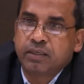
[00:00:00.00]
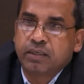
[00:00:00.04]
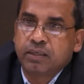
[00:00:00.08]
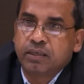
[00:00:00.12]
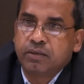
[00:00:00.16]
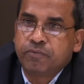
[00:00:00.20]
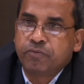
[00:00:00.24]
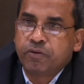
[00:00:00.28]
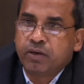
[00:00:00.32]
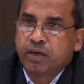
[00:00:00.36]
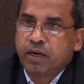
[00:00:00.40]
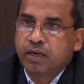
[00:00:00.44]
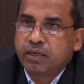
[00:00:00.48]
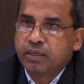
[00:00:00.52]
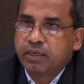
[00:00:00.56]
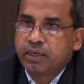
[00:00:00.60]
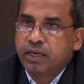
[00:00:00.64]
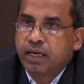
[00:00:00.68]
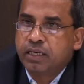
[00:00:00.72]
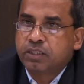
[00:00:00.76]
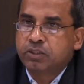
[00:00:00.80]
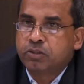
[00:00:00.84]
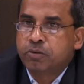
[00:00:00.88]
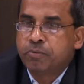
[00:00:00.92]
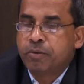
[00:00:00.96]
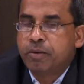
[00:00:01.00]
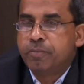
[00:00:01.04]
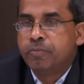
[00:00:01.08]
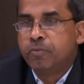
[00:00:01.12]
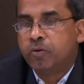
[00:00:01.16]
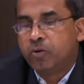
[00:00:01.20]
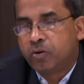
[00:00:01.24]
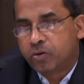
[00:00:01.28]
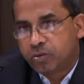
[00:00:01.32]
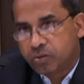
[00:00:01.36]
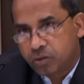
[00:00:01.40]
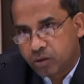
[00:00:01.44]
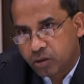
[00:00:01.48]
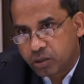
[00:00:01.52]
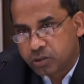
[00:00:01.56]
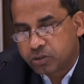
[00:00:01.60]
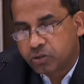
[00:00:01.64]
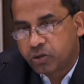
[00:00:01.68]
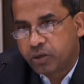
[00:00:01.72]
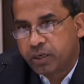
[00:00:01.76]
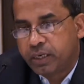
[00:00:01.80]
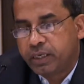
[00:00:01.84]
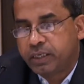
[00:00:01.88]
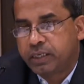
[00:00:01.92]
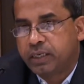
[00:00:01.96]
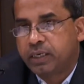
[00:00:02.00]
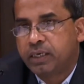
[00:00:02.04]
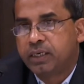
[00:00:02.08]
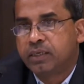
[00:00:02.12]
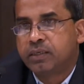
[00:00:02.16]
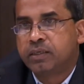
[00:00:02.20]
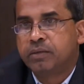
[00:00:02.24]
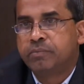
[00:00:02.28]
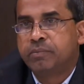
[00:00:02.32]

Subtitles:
if a country has to be more knowledge oriented,